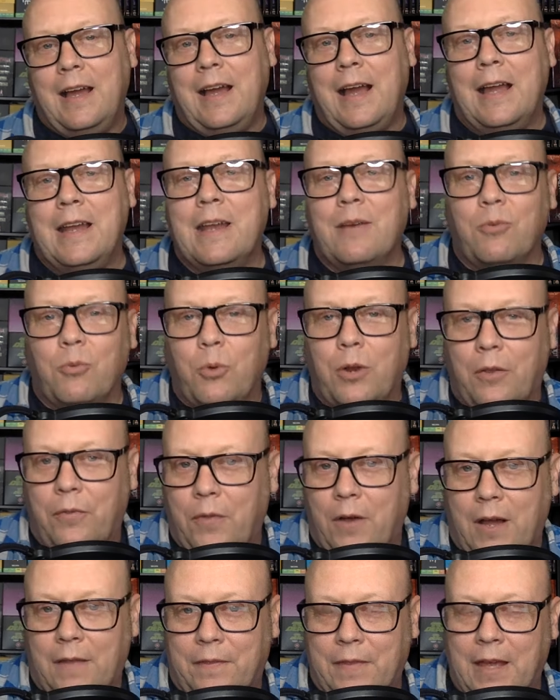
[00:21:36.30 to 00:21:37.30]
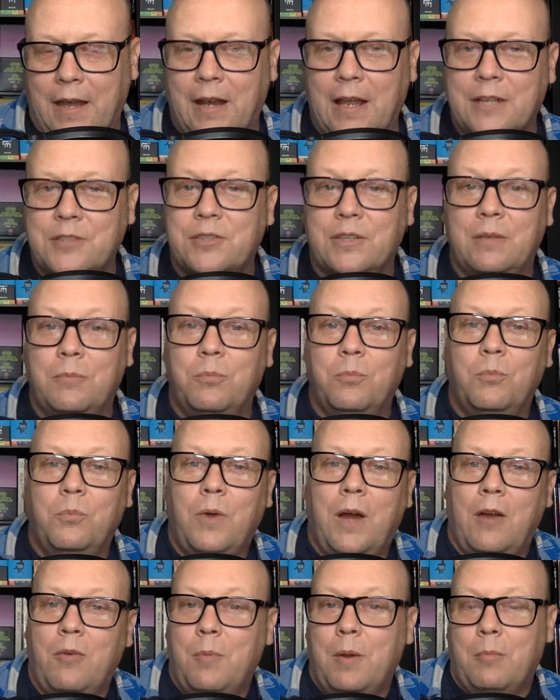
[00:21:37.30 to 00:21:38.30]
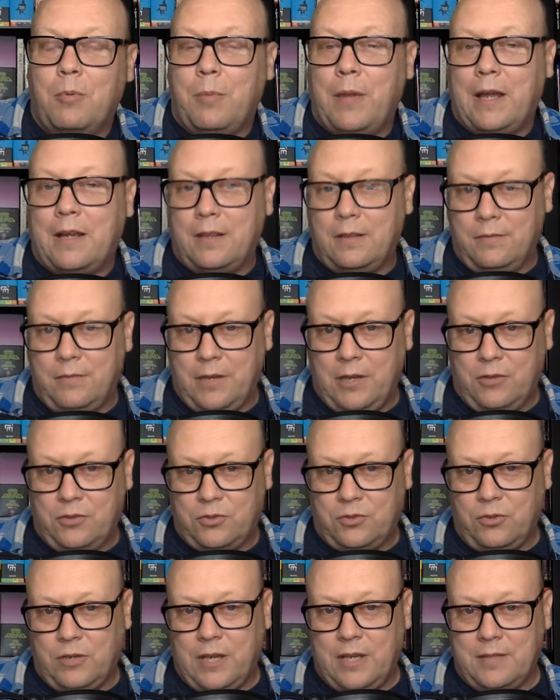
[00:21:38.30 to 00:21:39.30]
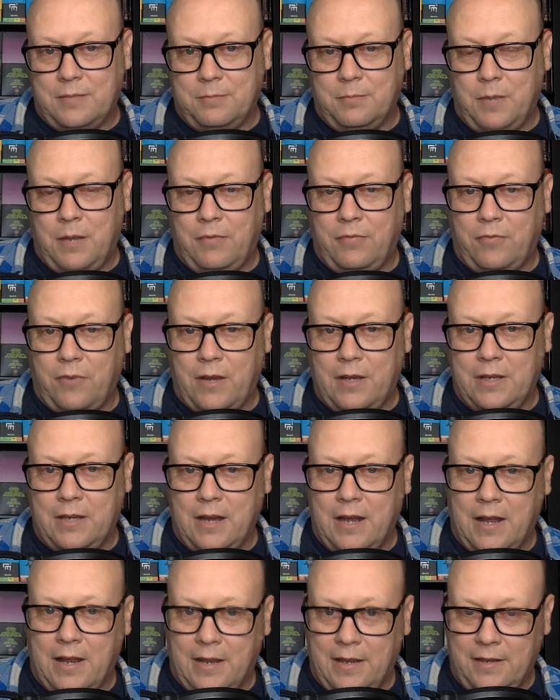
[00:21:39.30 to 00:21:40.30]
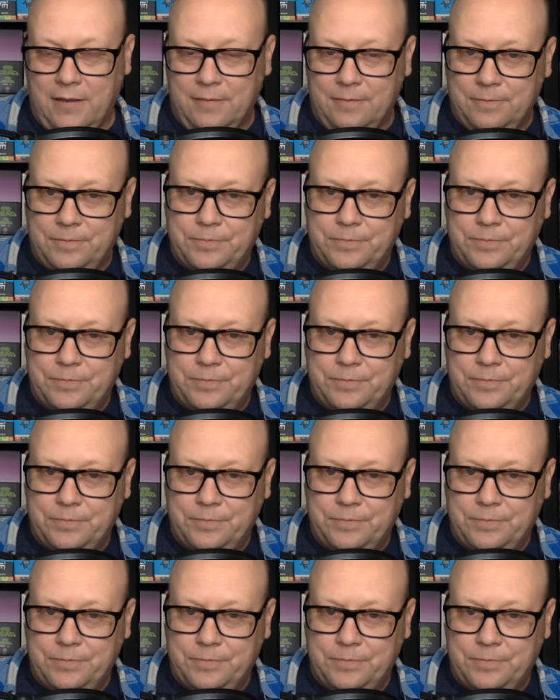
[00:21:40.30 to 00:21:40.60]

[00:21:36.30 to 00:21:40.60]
never would have thought that. Actually, I remember back in the video store days, my friend and I